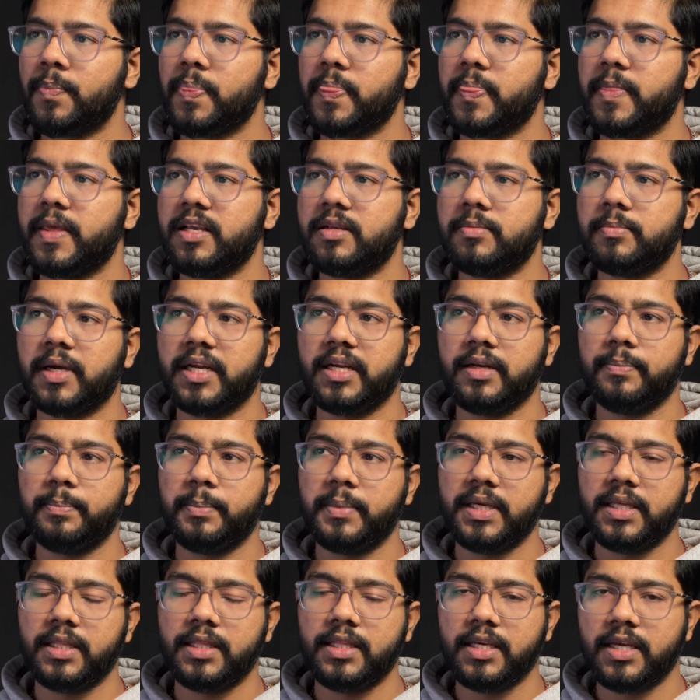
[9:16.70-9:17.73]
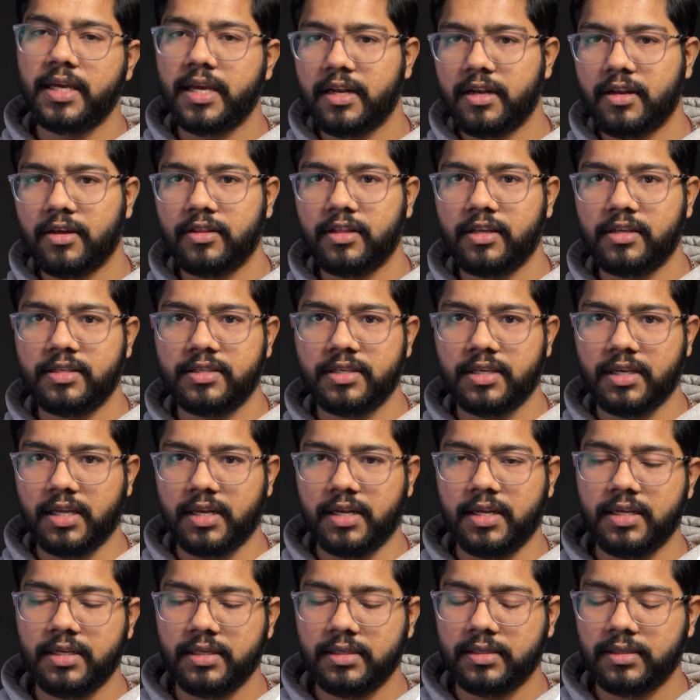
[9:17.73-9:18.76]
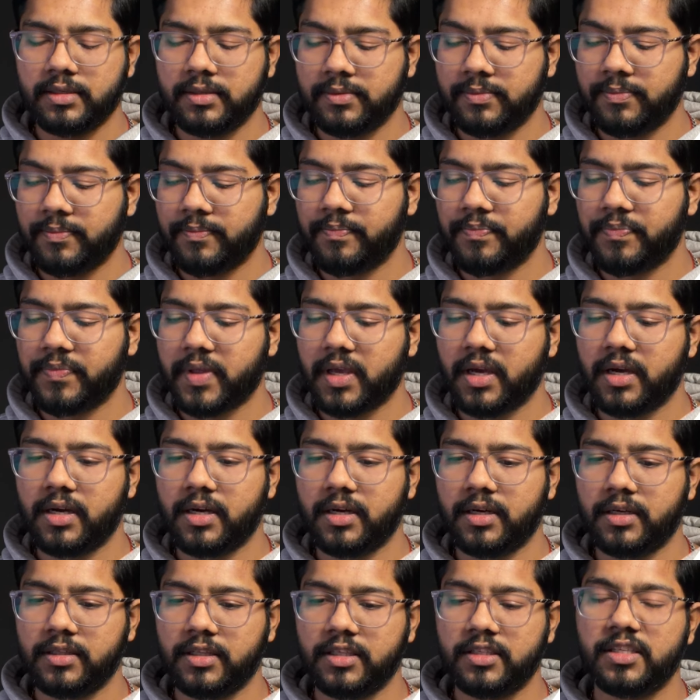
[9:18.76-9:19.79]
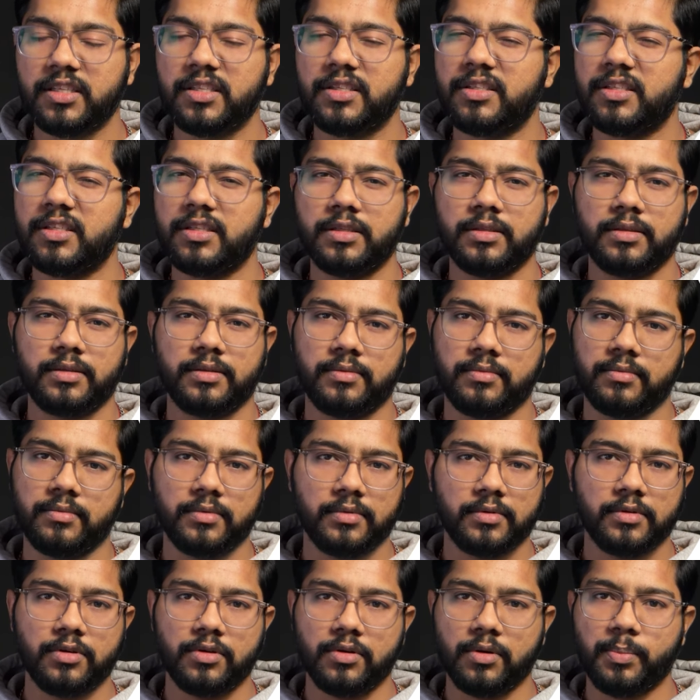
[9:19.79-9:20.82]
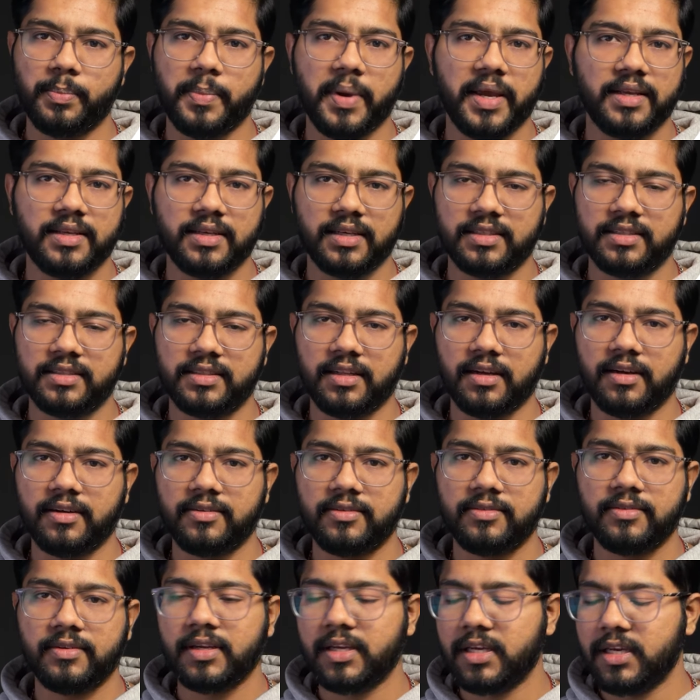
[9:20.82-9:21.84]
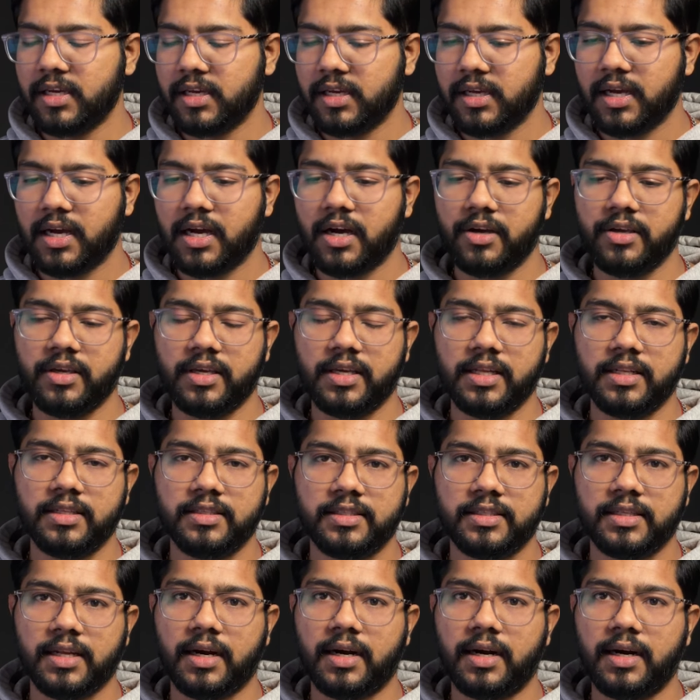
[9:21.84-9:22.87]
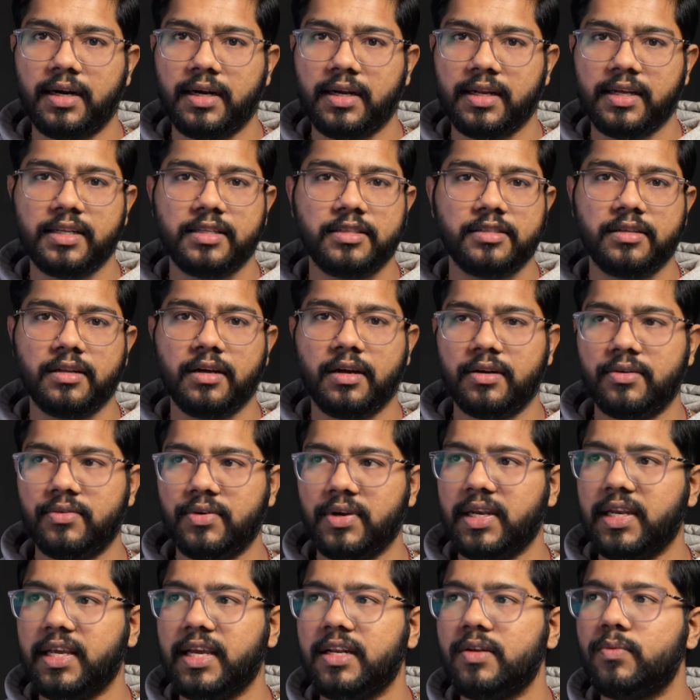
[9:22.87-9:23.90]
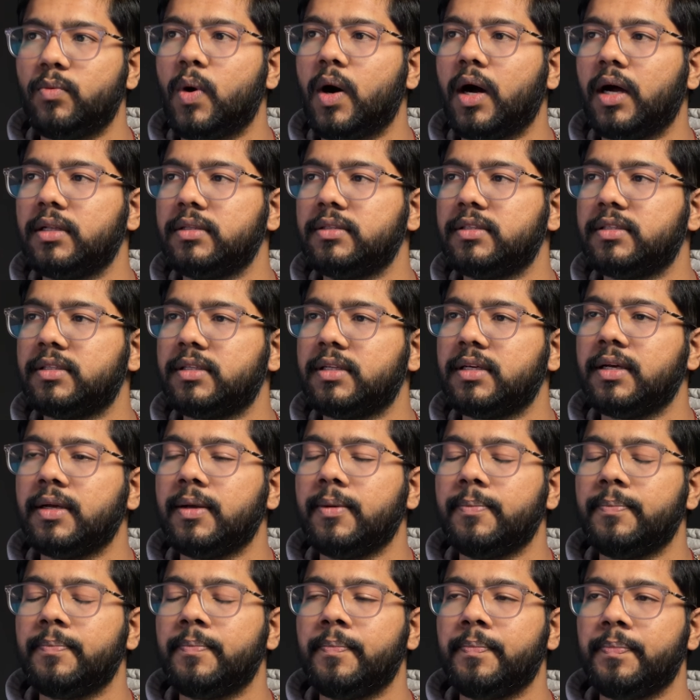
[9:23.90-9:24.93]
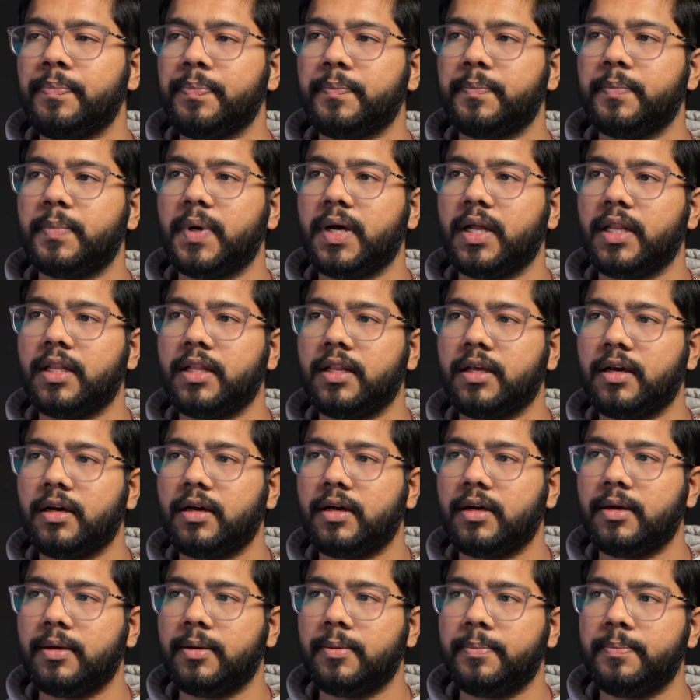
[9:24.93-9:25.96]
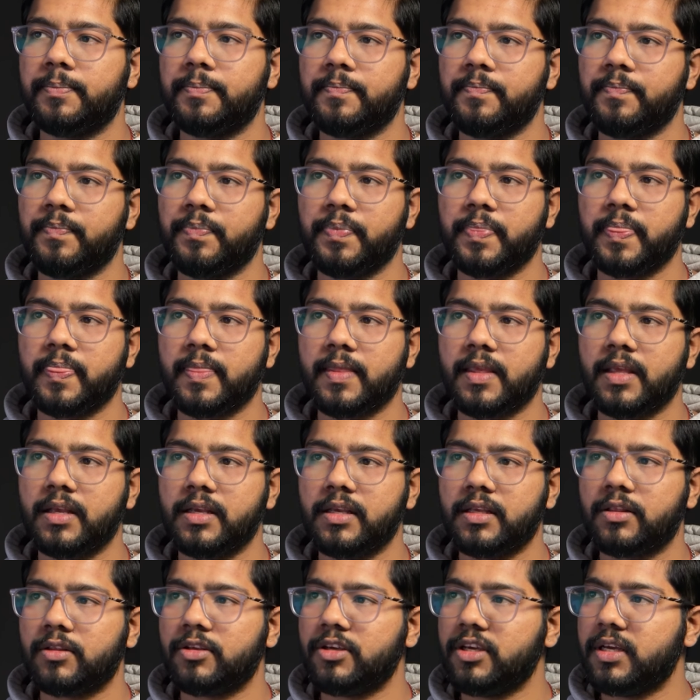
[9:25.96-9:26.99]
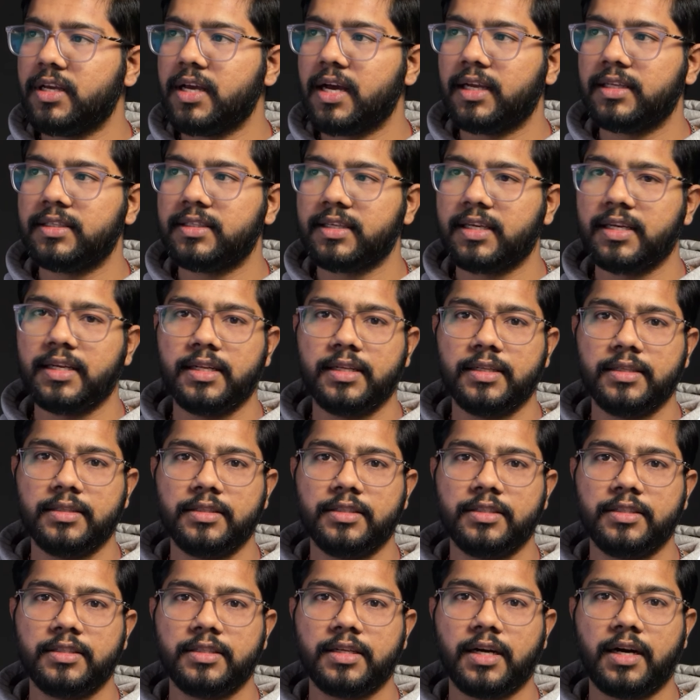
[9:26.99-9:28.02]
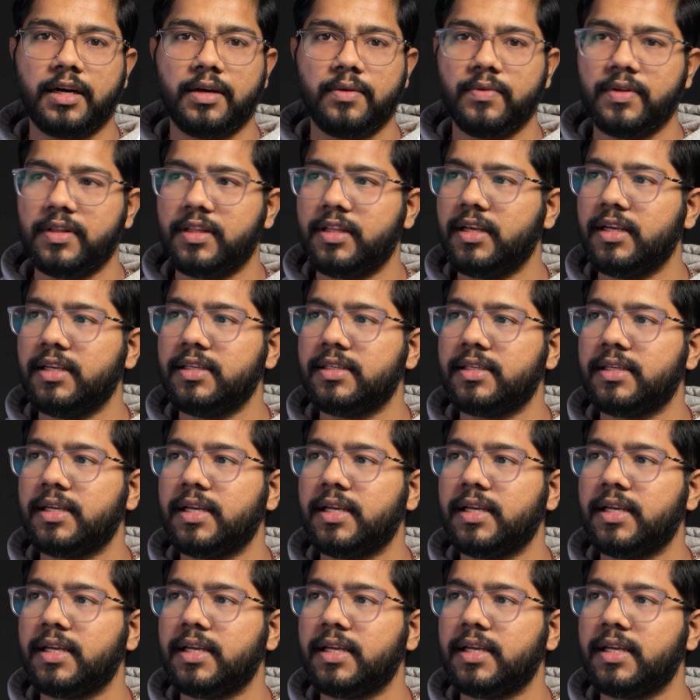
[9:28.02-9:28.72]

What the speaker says: this might be the end of the series. This is just basic stuff, how you can start. It's not really advanced, but you guys can start with this,